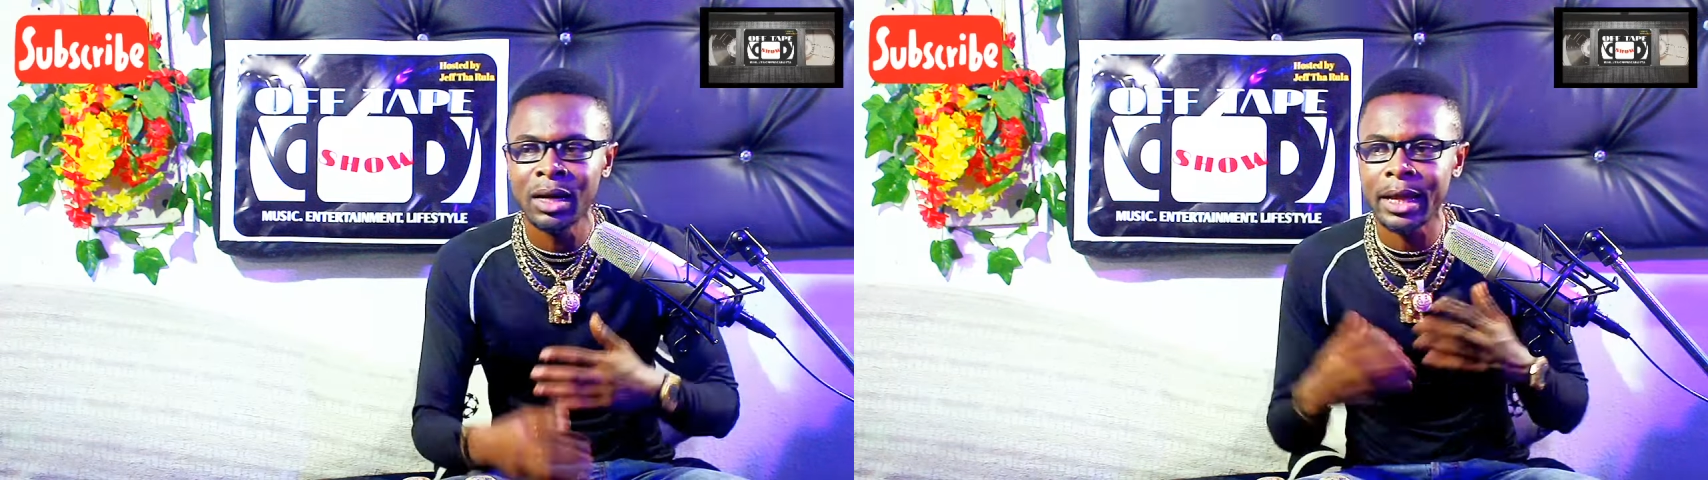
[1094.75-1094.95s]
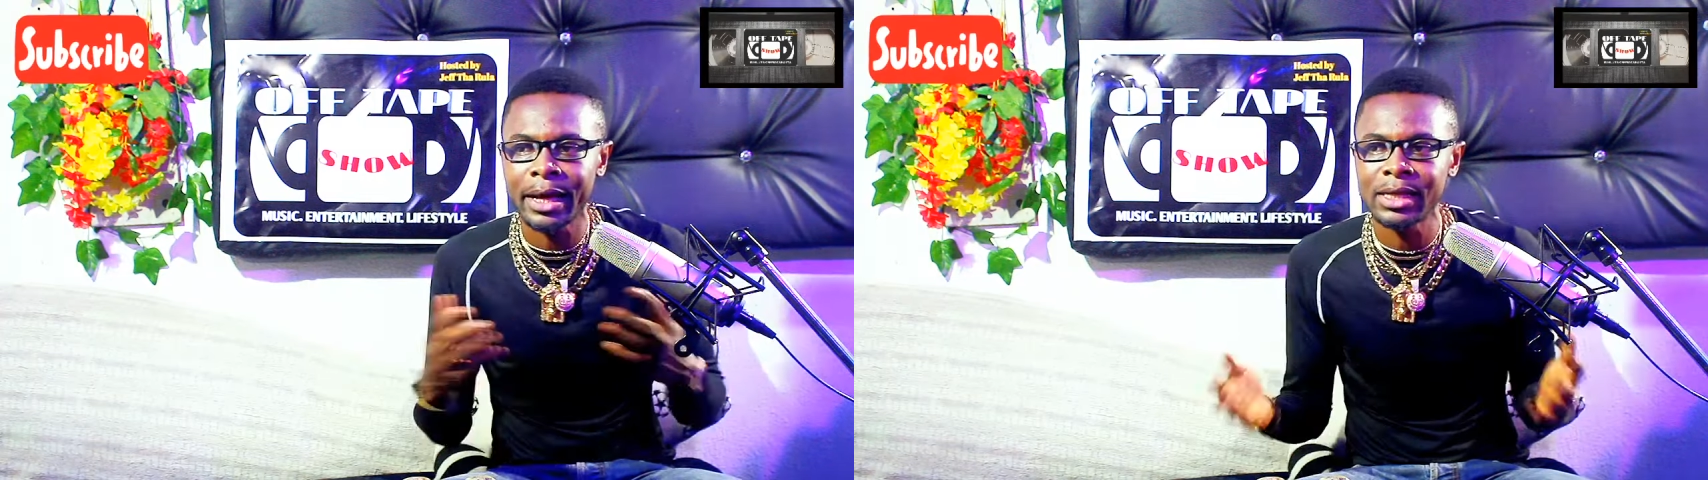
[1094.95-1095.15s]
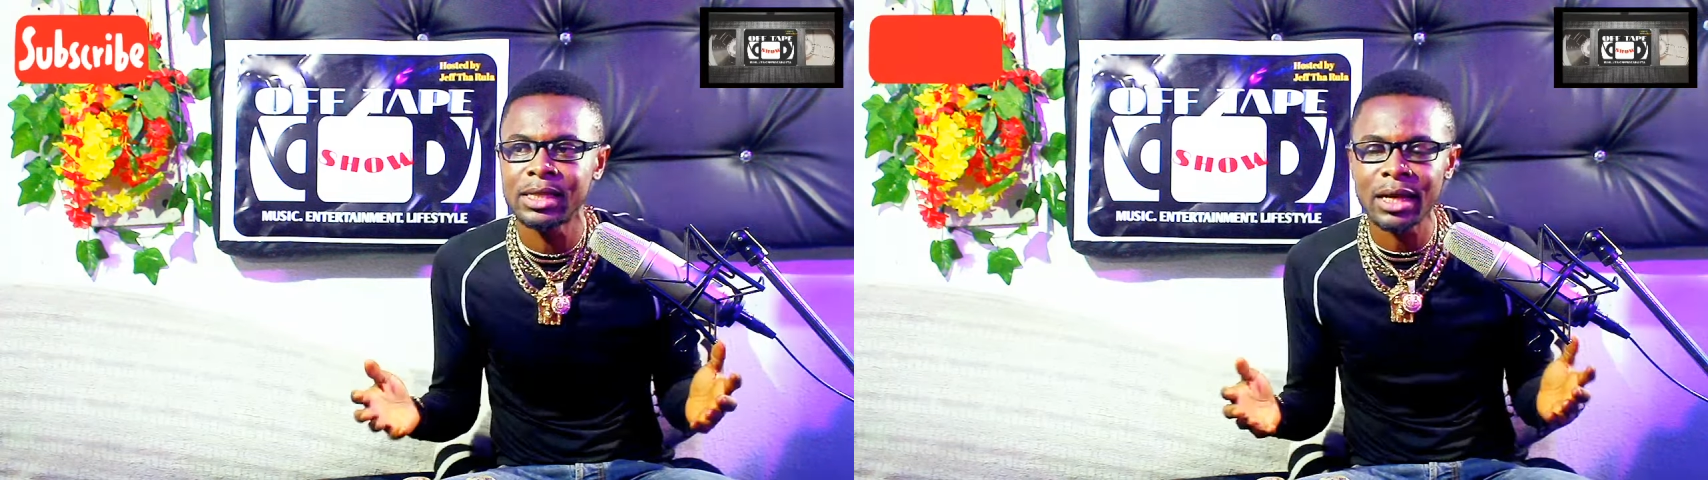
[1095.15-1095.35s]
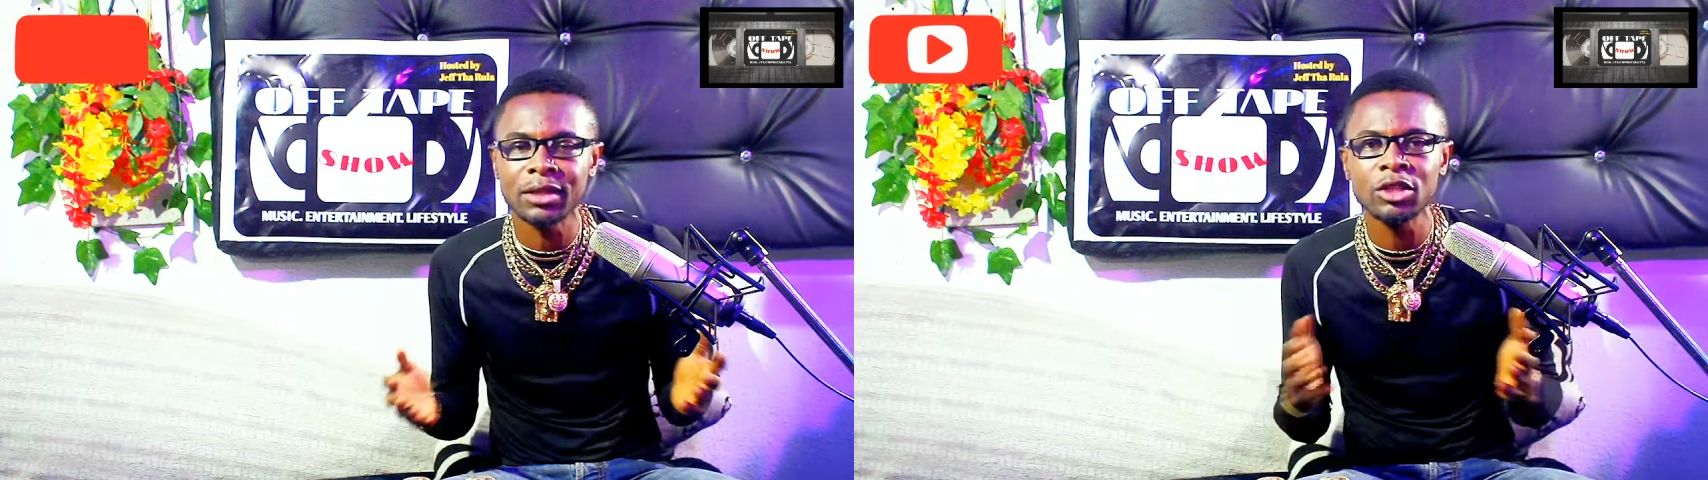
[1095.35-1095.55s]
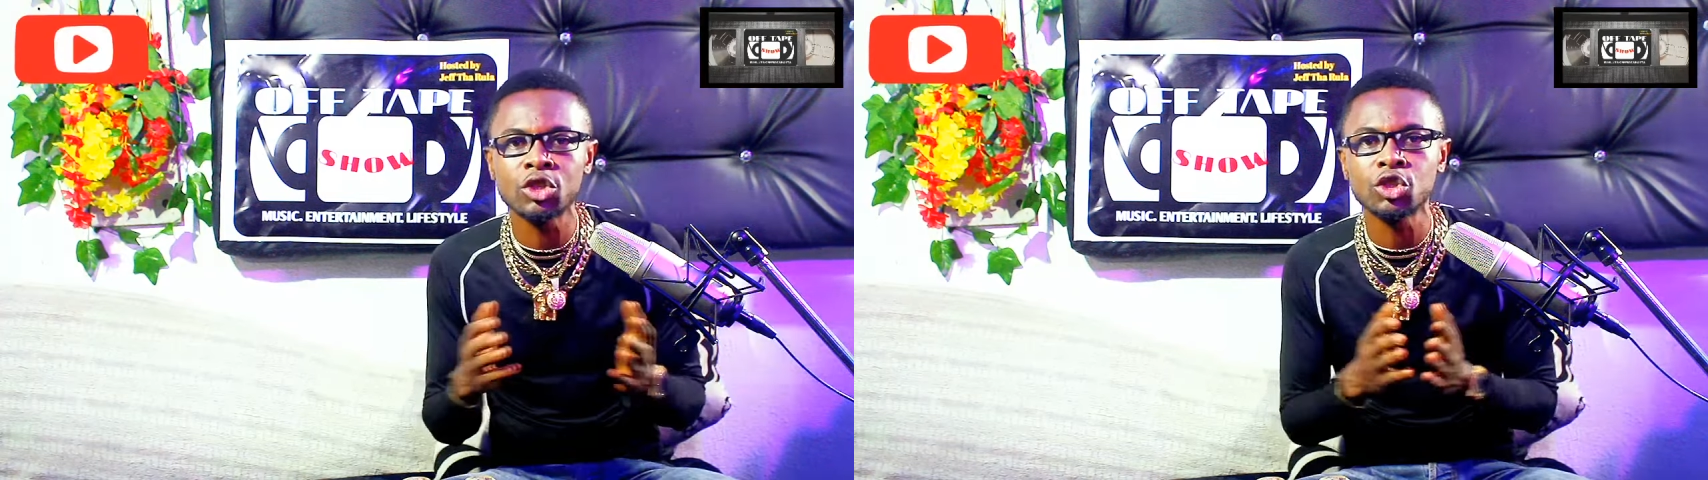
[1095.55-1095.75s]
Like I
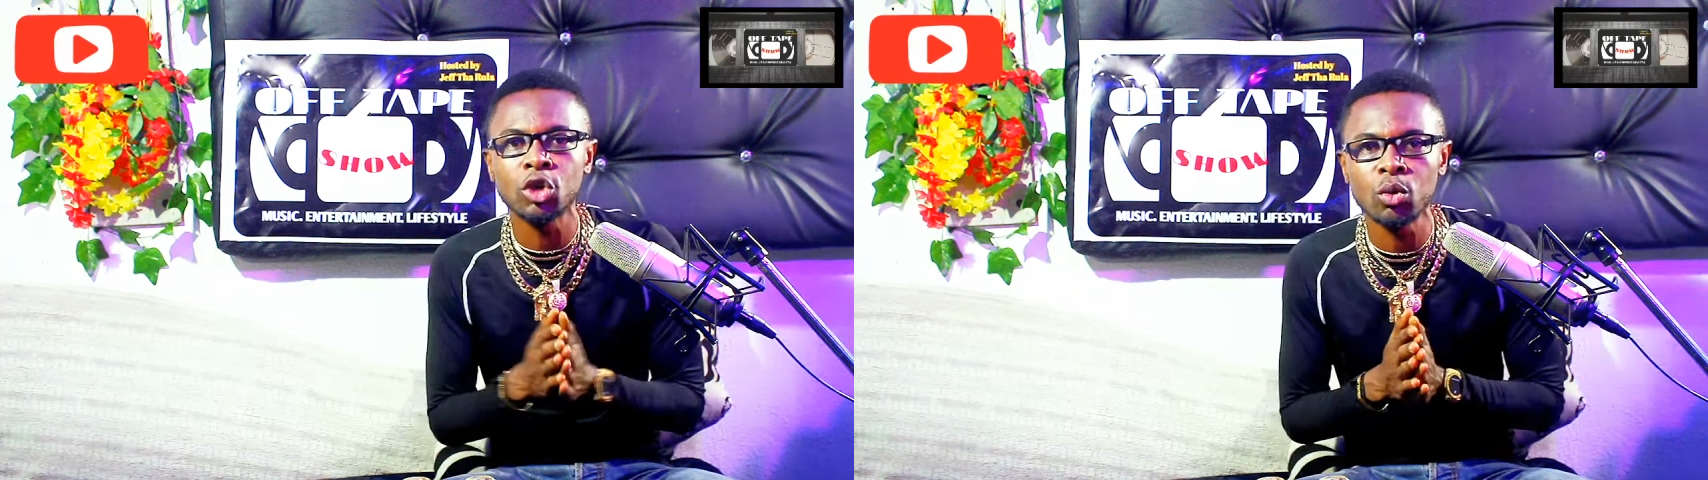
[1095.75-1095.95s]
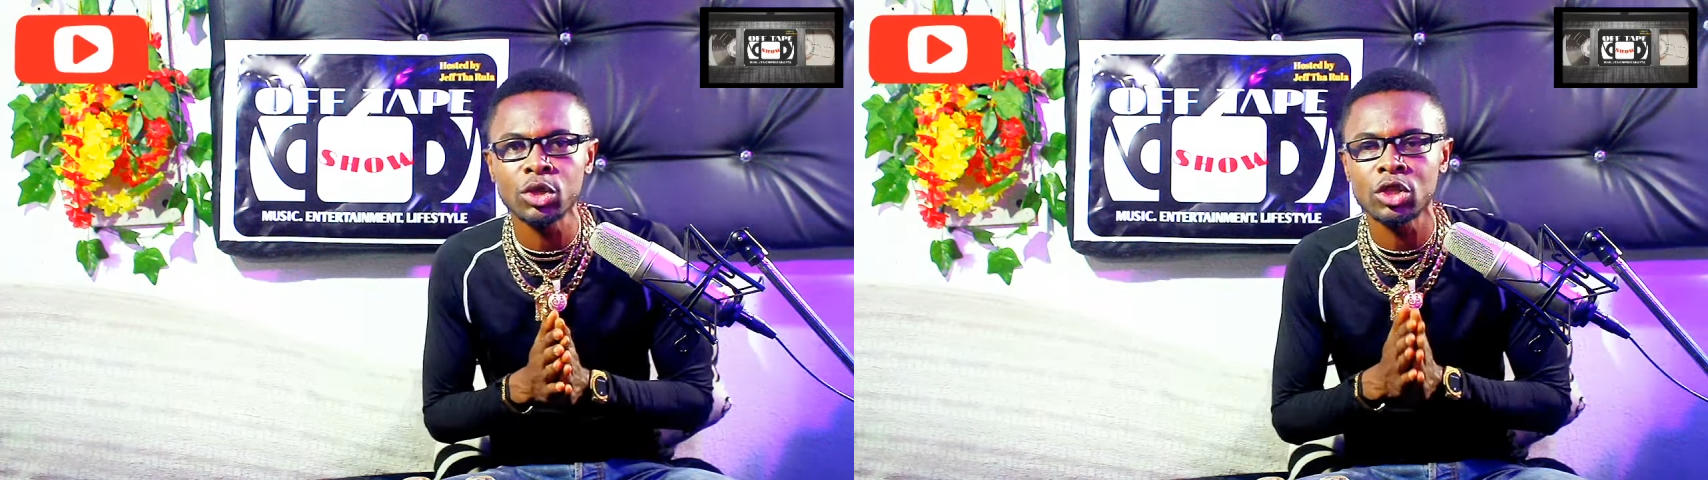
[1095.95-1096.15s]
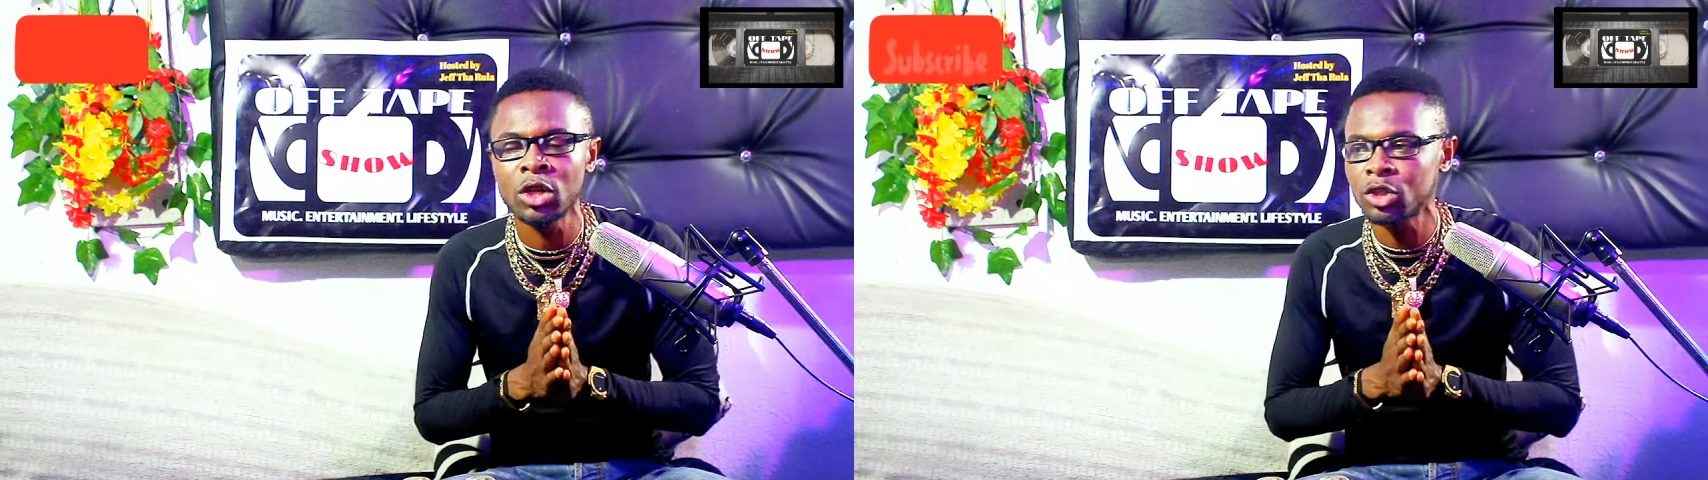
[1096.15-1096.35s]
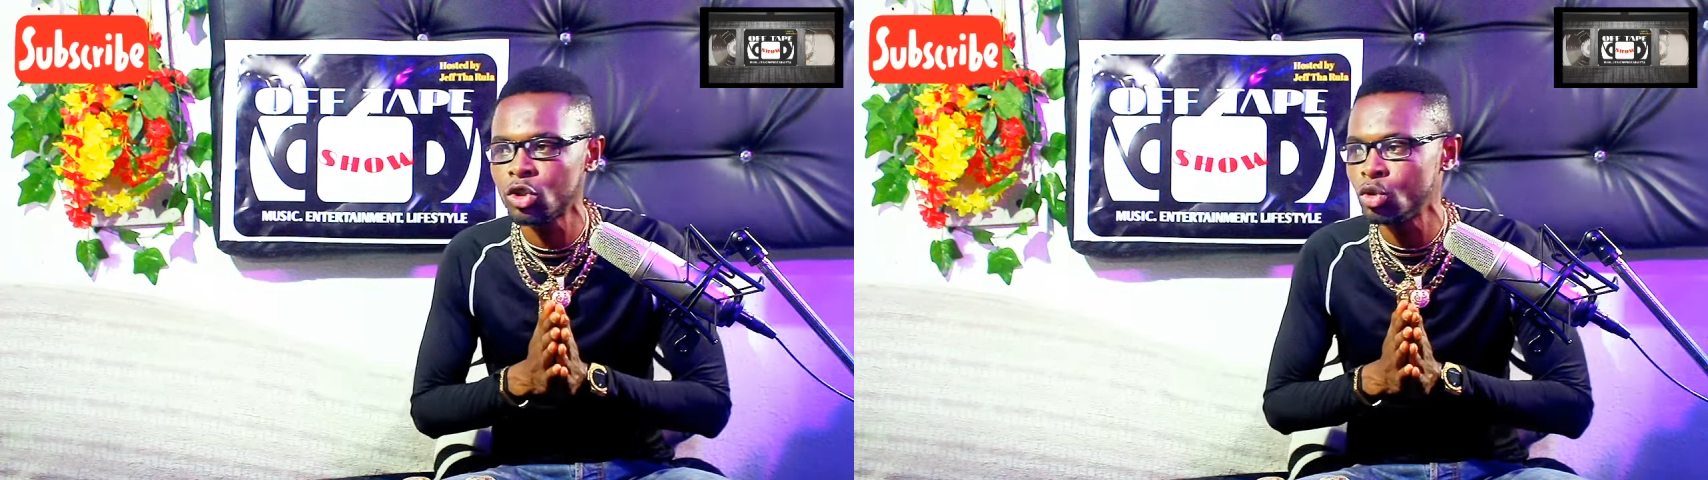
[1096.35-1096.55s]
said, this show is not